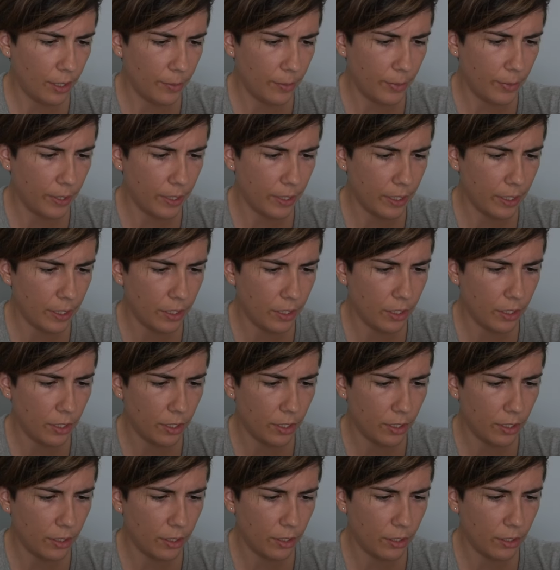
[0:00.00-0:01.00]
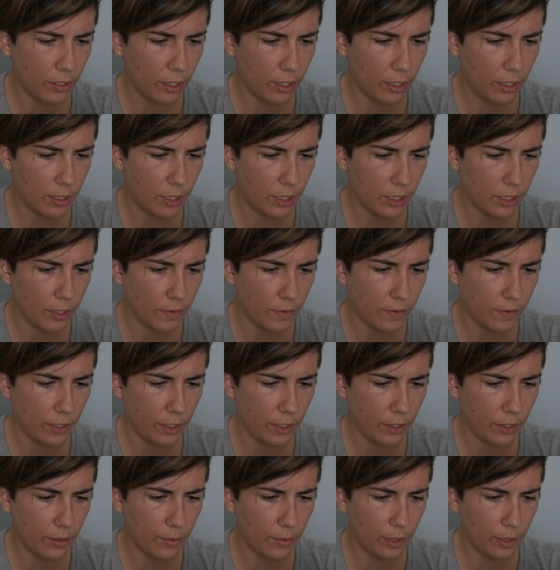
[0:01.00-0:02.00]
Position your index
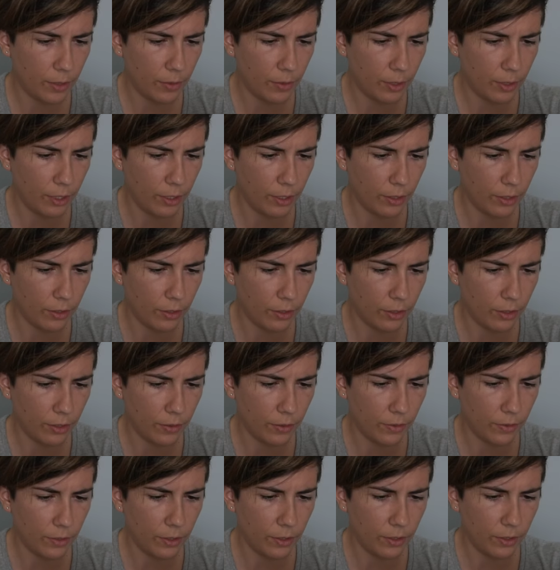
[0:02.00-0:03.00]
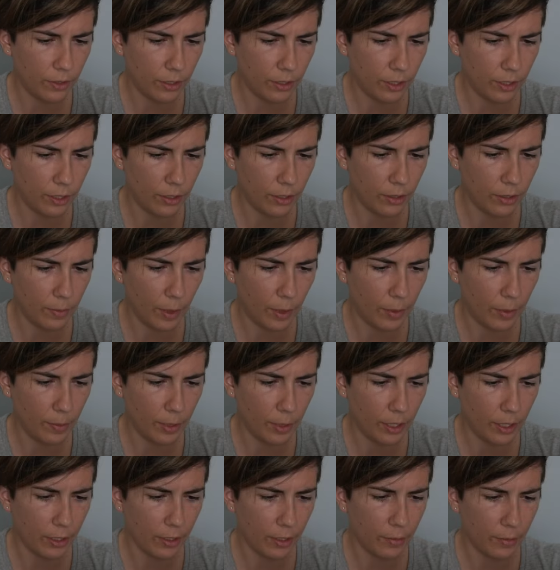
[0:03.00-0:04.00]
finger between the groove to secure the
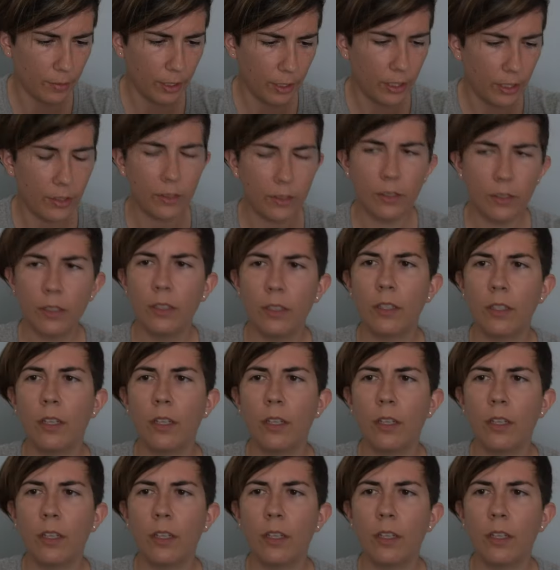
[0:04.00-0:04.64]
BiteBlock in place.